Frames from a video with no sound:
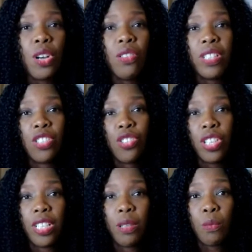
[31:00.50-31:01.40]
on this
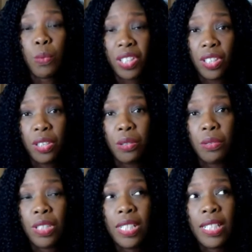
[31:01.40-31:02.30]
journey with you,
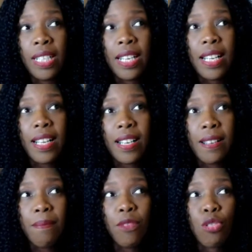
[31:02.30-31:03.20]

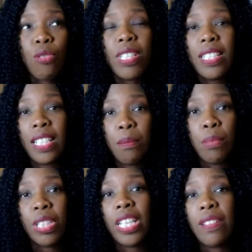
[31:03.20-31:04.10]
trusting and
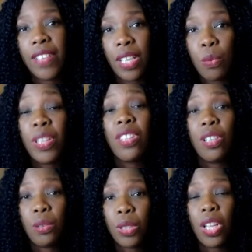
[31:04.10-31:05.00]
believing with
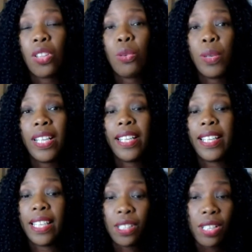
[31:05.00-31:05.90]
you along the way,
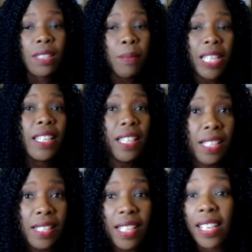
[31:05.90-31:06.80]
it does make it
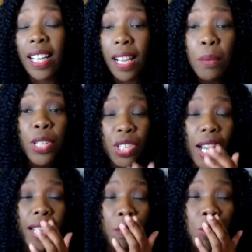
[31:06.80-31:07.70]
easier. And I wish
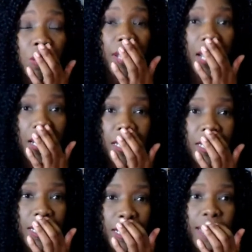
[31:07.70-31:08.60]
I would have had
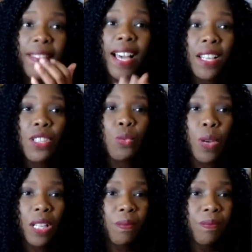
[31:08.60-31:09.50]
that as
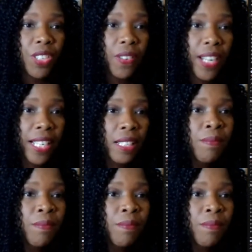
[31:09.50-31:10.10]
well. All right.